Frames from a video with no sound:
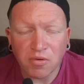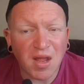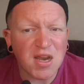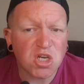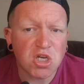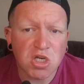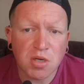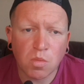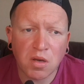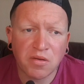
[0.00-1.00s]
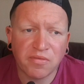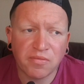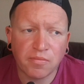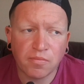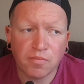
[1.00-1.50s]
relationship
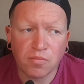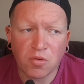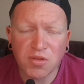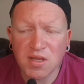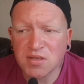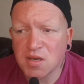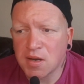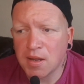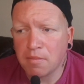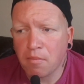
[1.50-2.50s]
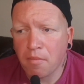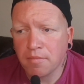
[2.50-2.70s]
with, what the hell's her name?